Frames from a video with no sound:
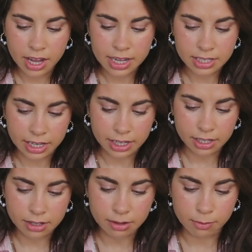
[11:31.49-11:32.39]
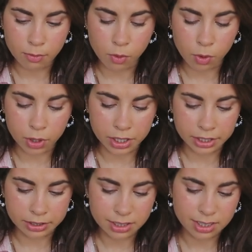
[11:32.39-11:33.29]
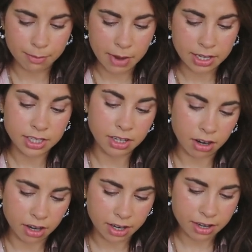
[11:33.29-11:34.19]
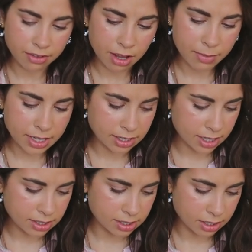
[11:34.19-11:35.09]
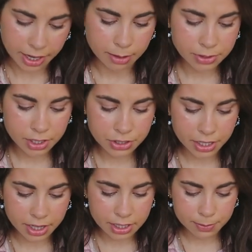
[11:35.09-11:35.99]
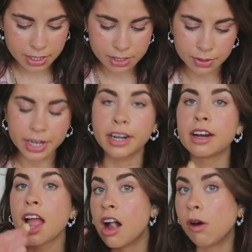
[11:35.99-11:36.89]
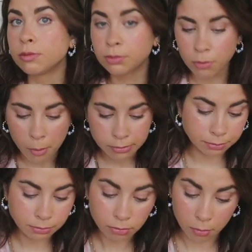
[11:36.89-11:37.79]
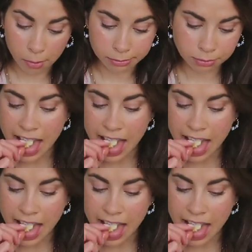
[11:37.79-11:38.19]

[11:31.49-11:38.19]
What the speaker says: it's like more cemented on, if that makes sense. All right, I'm just gonna try this piece right here.